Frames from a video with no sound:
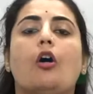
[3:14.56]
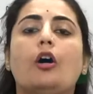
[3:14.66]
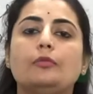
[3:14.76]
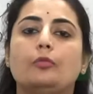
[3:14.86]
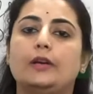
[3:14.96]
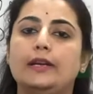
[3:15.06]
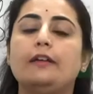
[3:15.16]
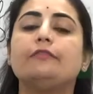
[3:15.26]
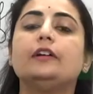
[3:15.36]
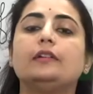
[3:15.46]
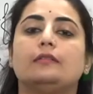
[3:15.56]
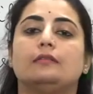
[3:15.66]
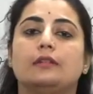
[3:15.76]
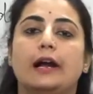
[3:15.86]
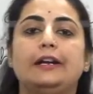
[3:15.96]
or whatever
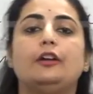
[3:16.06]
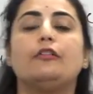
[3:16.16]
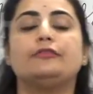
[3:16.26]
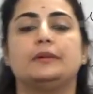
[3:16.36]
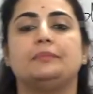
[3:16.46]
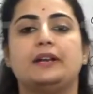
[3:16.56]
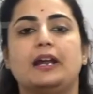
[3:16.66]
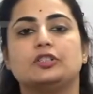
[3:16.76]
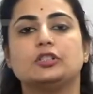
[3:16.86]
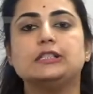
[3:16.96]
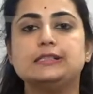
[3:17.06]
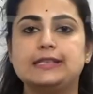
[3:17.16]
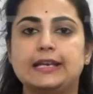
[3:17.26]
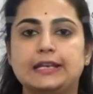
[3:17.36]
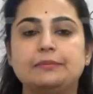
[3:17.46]
kind of subtraction is
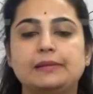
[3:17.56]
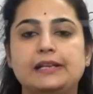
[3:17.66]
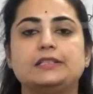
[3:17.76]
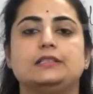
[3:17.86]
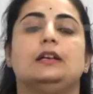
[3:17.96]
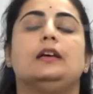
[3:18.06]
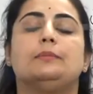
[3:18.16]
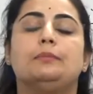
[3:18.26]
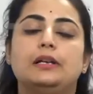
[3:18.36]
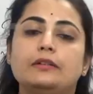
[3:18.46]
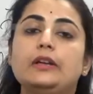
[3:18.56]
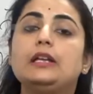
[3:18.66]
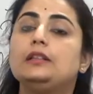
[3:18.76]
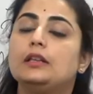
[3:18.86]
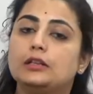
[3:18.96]
taking place
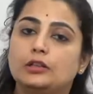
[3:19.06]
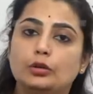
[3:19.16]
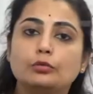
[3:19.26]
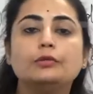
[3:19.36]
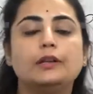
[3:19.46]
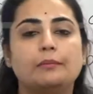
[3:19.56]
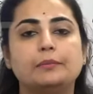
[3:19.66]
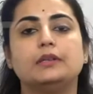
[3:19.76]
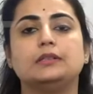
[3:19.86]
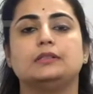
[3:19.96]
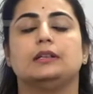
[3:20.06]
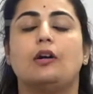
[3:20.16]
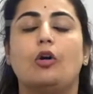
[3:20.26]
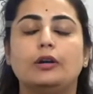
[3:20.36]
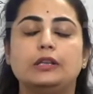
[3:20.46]
between the two numbers
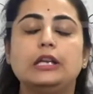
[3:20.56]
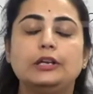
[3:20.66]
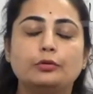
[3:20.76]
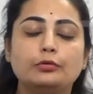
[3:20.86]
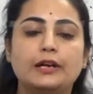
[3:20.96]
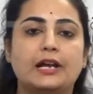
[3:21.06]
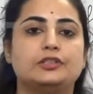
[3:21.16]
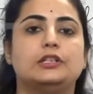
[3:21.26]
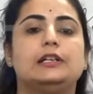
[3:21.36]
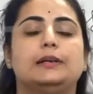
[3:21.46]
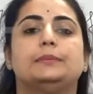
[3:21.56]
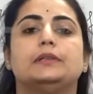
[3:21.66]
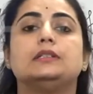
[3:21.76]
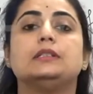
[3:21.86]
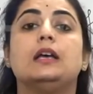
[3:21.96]
or the two rational
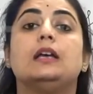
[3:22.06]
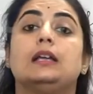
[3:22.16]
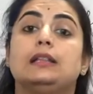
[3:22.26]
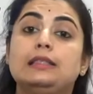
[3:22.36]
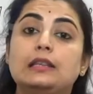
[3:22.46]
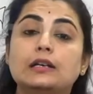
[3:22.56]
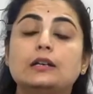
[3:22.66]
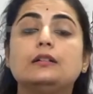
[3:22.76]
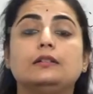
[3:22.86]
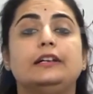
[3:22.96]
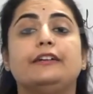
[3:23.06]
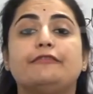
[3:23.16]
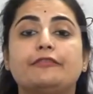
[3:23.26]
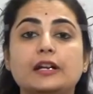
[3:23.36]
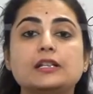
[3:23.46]
numbers, the
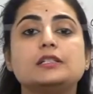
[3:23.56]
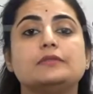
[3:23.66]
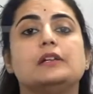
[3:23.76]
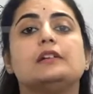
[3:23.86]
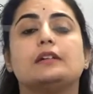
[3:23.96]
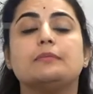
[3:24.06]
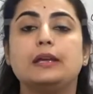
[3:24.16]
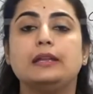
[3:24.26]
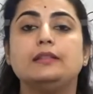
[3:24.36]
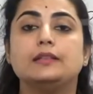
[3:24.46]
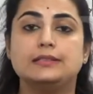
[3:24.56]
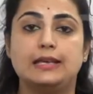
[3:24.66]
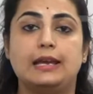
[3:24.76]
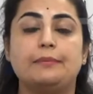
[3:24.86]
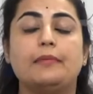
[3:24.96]
difference will remain the
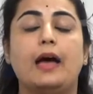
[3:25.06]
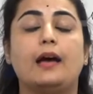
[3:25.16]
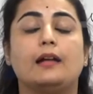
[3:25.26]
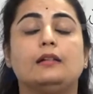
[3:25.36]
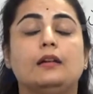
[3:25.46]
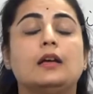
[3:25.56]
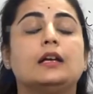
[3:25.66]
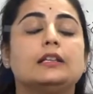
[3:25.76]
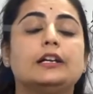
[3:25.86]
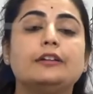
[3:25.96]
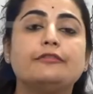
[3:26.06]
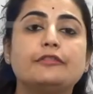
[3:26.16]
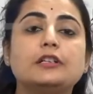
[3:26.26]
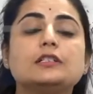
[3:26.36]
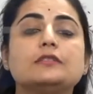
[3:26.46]
same and the
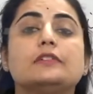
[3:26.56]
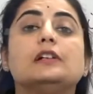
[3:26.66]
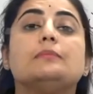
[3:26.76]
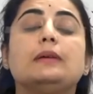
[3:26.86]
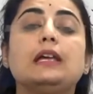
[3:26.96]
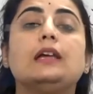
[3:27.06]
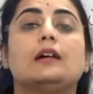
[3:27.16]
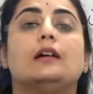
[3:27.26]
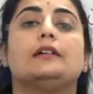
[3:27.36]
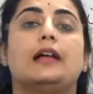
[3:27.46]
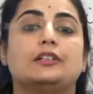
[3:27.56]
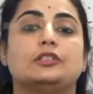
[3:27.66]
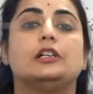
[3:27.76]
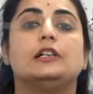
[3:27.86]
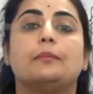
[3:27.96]
difference will be a
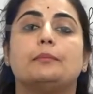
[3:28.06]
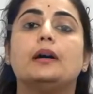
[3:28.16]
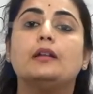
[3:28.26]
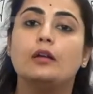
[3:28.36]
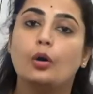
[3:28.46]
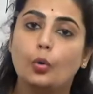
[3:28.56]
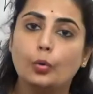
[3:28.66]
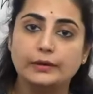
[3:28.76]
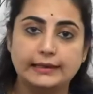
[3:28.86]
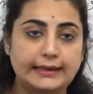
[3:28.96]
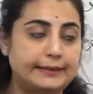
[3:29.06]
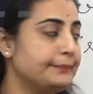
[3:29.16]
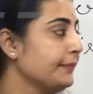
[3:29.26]
rational number only.